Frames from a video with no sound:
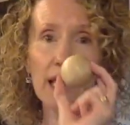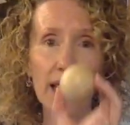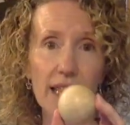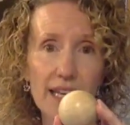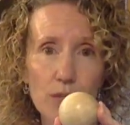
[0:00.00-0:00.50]

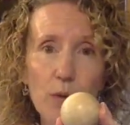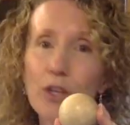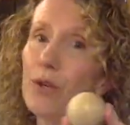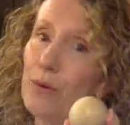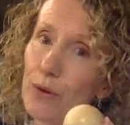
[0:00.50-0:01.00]
This one,
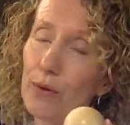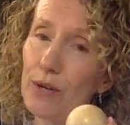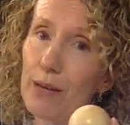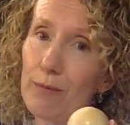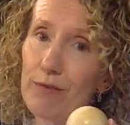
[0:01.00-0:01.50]
you know the
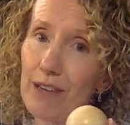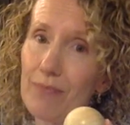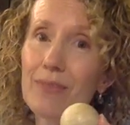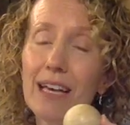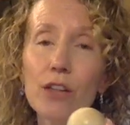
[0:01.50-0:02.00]
name of it.
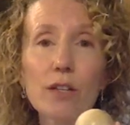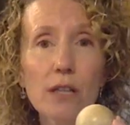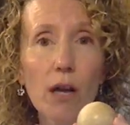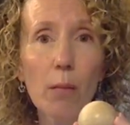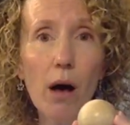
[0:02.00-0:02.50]
It looks
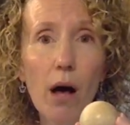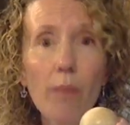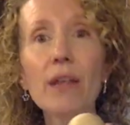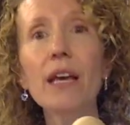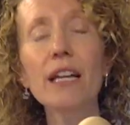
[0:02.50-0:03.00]
like a ball.
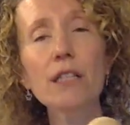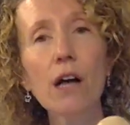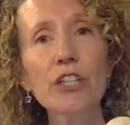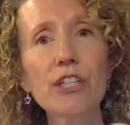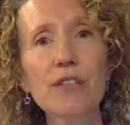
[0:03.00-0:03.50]
It's
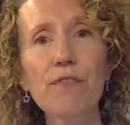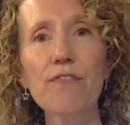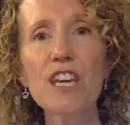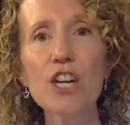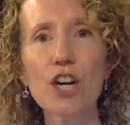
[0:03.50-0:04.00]
called a
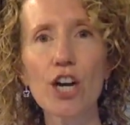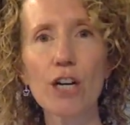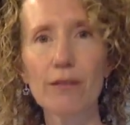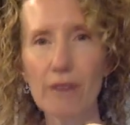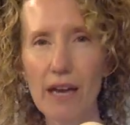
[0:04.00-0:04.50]
sphere,
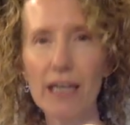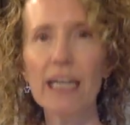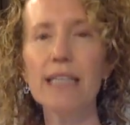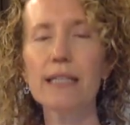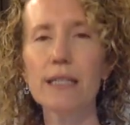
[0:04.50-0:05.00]
right?
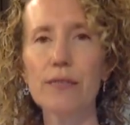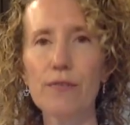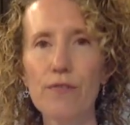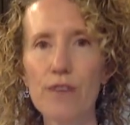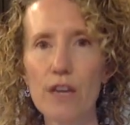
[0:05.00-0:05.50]

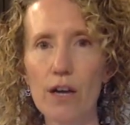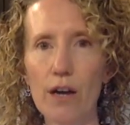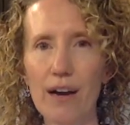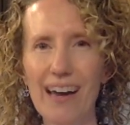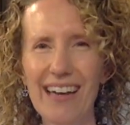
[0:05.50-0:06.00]

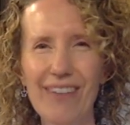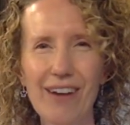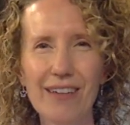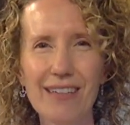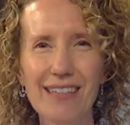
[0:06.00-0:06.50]
Sphere, kind of
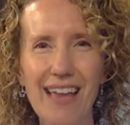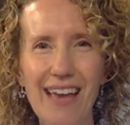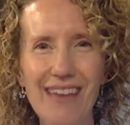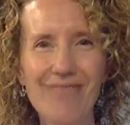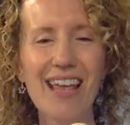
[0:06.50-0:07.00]
hard to
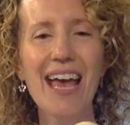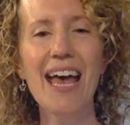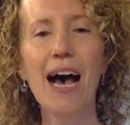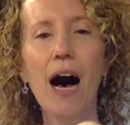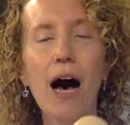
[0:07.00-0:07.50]
say.
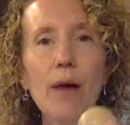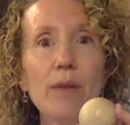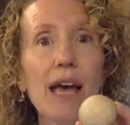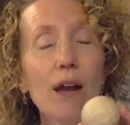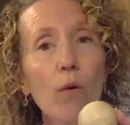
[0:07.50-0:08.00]

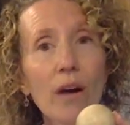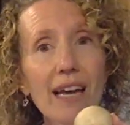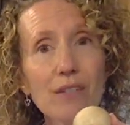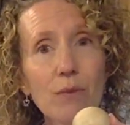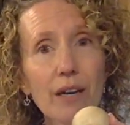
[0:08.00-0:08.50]
And
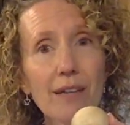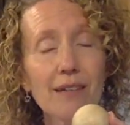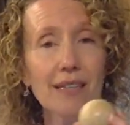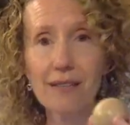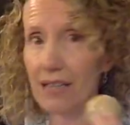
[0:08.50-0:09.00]
guess what?
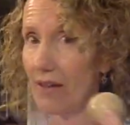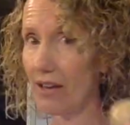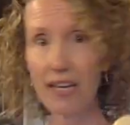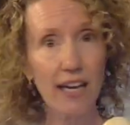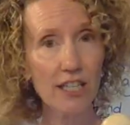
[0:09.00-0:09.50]
Doesn't have
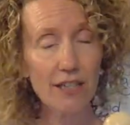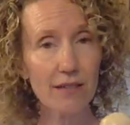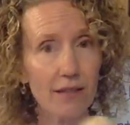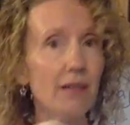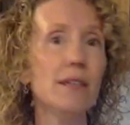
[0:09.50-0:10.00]
any
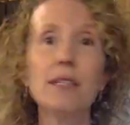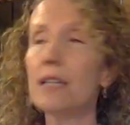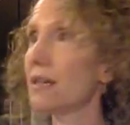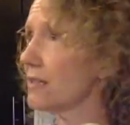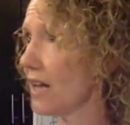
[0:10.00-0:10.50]
edges,
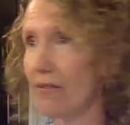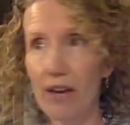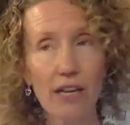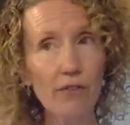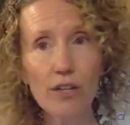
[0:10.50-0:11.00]
doesn't have
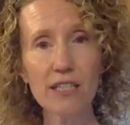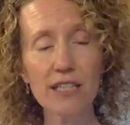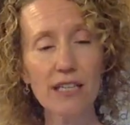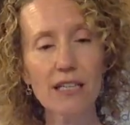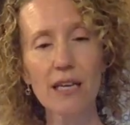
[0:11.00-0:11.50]
any
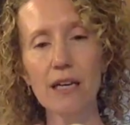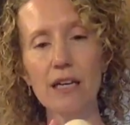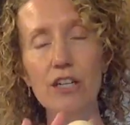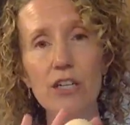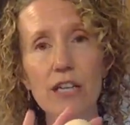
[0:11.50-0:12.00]
vertices.
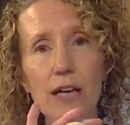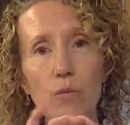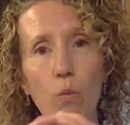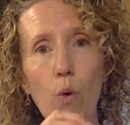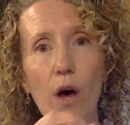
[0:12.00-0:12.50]
It just has
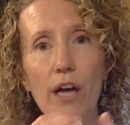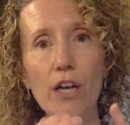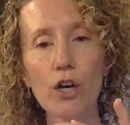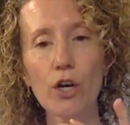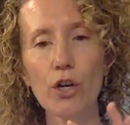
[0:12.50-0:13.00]

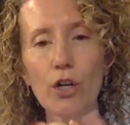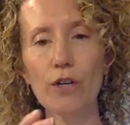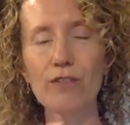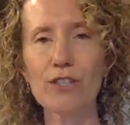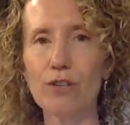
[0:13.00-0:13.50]
one
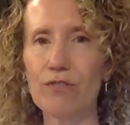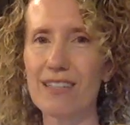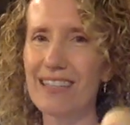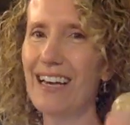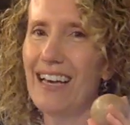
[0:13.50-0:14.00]
curved
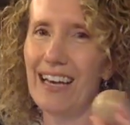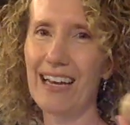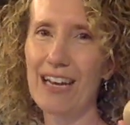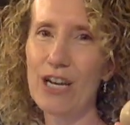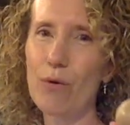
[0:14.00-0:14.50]
surface. And
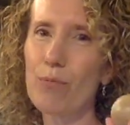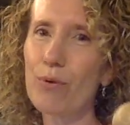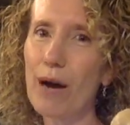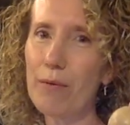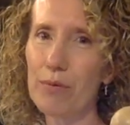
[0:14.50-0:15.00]
I know it
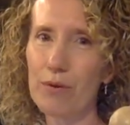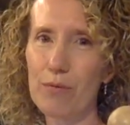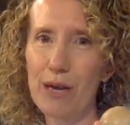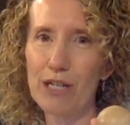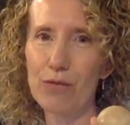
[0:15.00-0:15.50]
probably
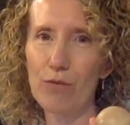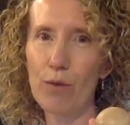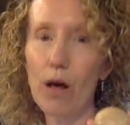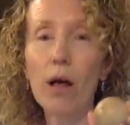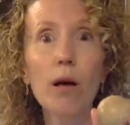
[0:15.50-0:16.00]
reminds you of a
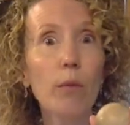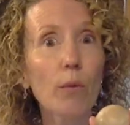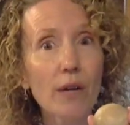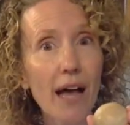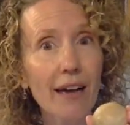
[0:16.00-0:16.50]
ball, but
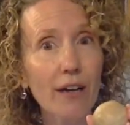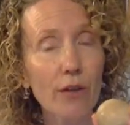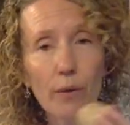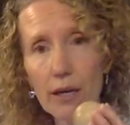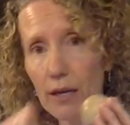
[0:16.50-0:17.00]
we're not going to
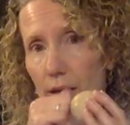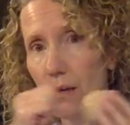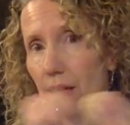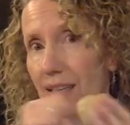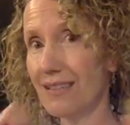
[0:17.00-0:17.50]
throw it
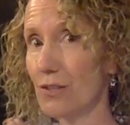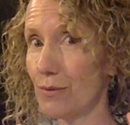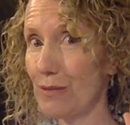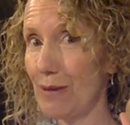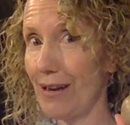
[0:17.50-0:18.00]
because this
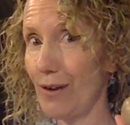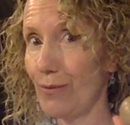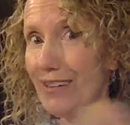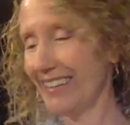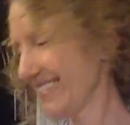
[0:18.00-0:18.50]
one's made out of wood.